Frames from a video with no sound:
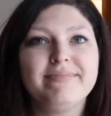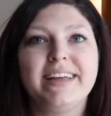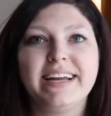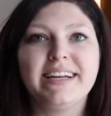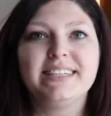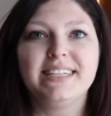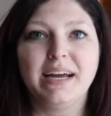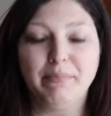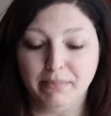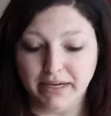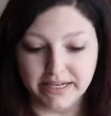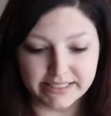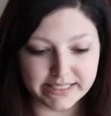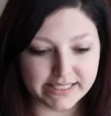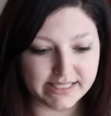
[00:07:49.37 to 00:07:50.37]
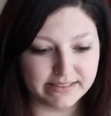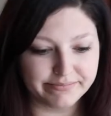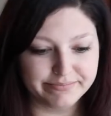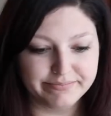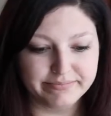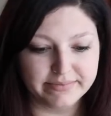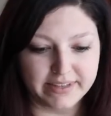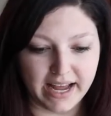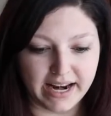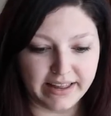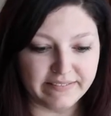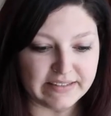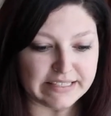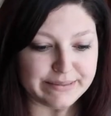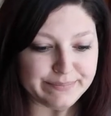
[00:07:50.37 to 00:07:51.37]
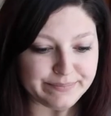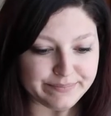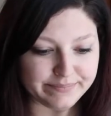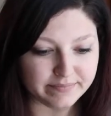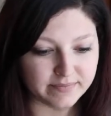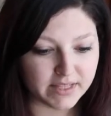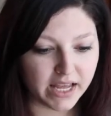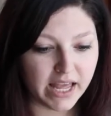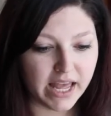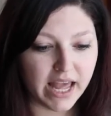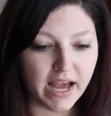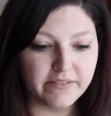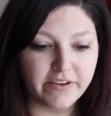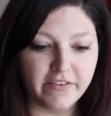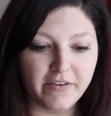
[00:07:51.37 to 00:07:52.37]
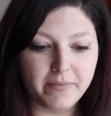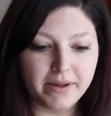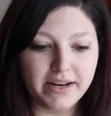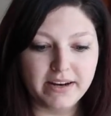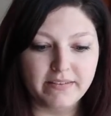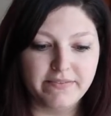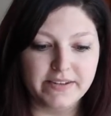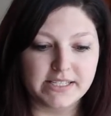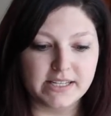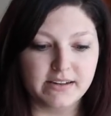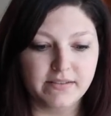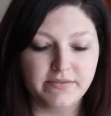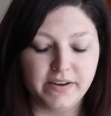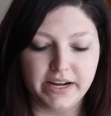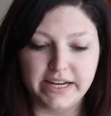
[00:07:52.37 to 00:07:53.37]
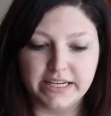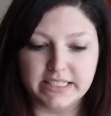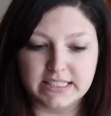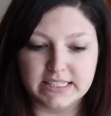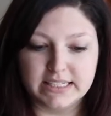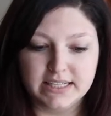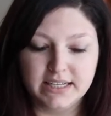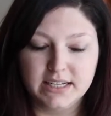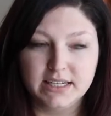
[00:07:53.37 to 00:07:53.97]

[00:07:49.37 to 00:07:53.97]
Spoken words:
Like 10 minutes, not even. Have you ever been in a physical fight?